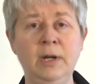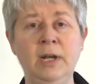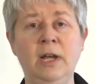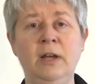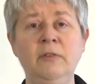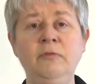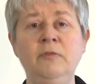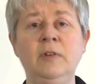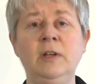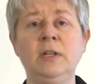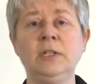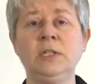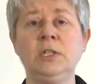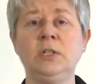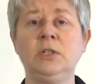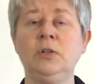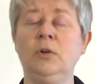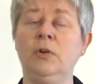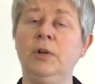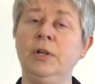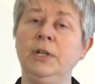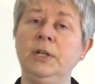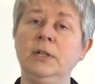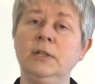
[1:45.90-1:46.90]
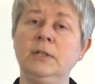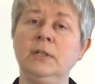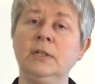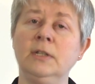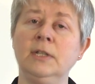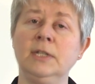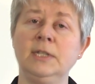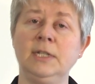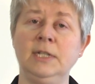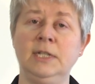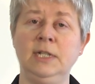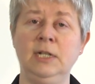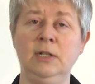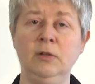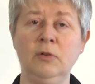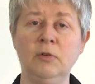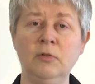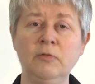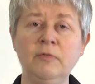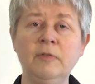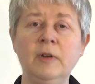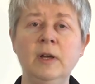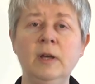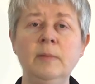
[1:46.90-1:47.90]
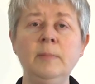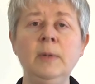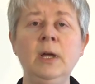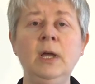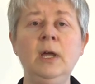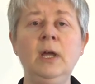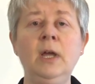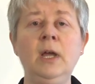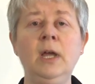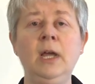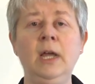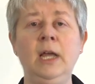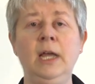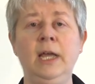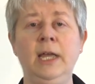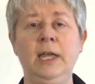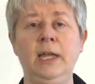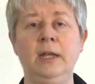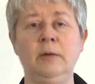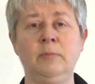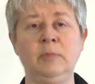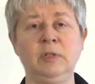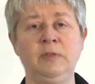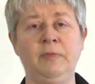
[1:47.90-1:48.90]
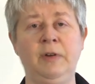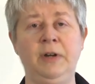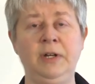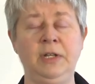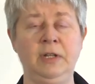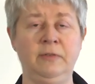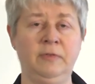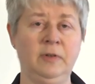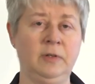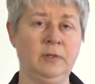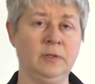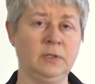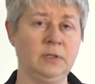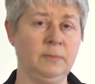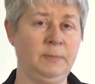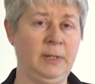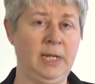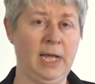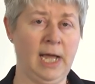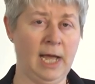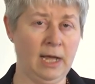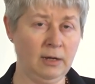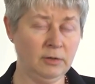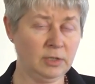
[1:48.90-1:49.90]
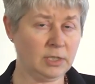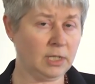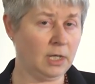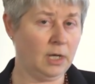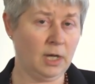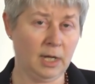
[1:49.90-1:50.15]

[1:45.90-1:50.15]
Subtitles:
When I first joined the city law firm, it was very difficult to be out.